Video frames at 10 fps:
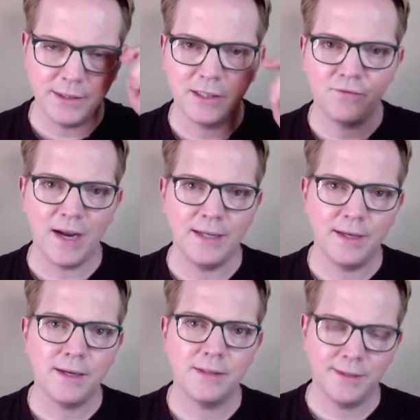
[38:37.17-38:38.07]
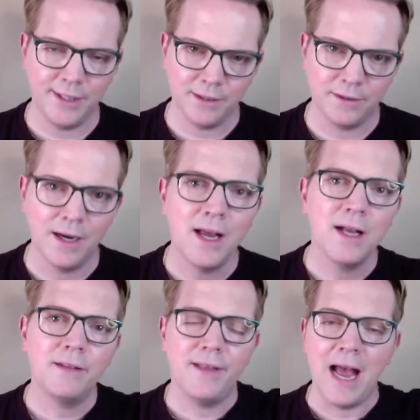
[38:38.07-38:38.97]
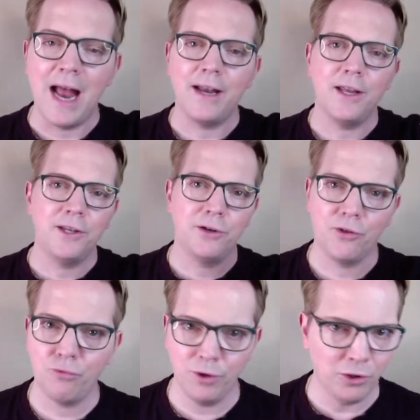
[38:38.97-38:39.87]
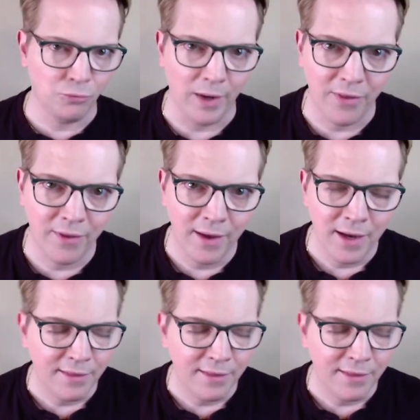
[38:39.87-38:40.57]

is finding a concealer that you're thrilled with.